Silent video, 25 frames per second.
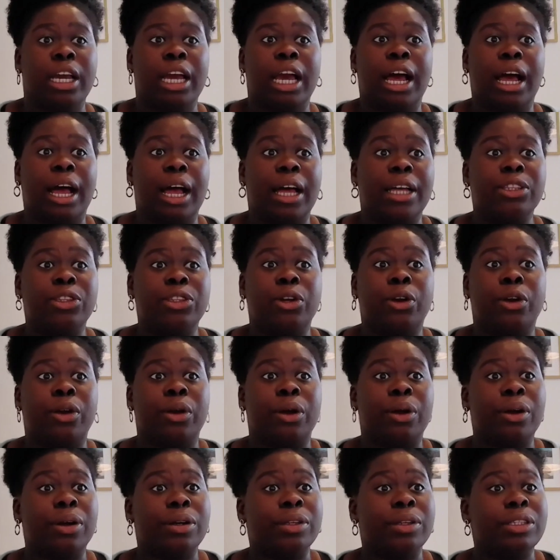
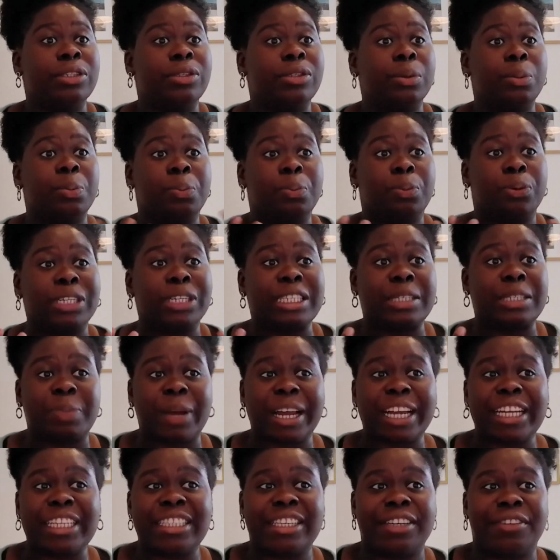the
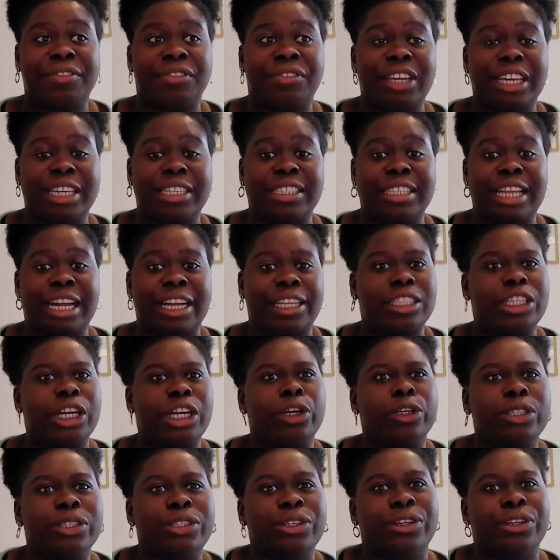perspective is like
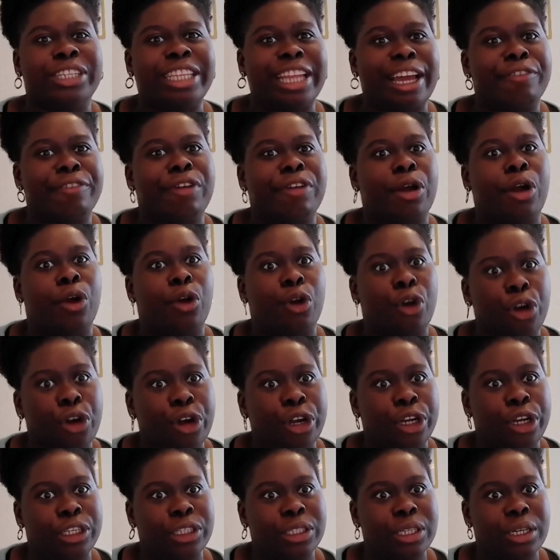they're never
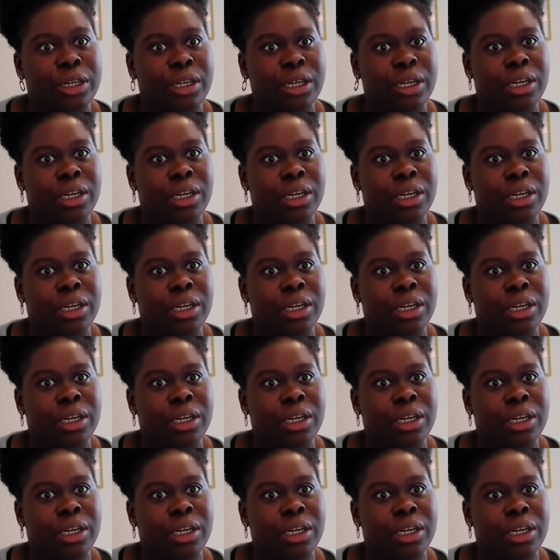heard.